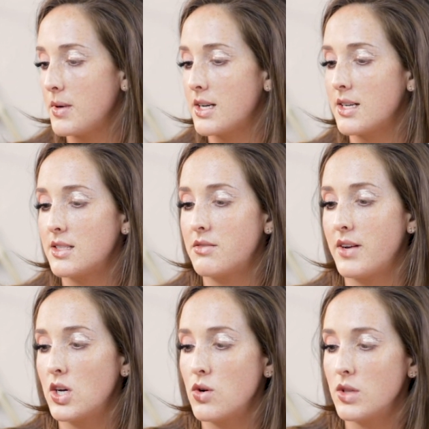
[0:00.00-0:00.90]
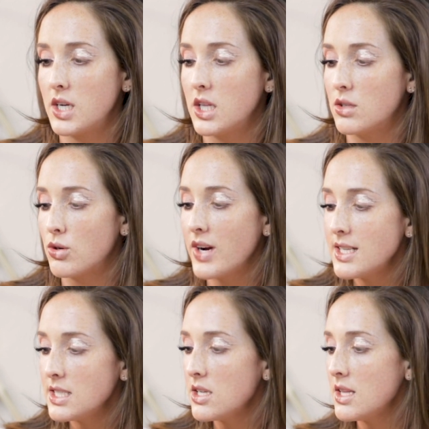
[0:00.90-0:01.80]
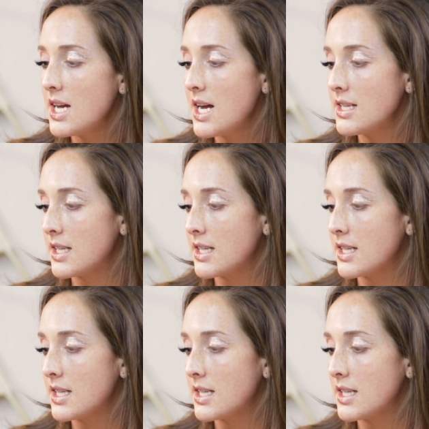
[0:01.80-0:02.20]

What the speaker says: because if I go like a little crazy on the eyes,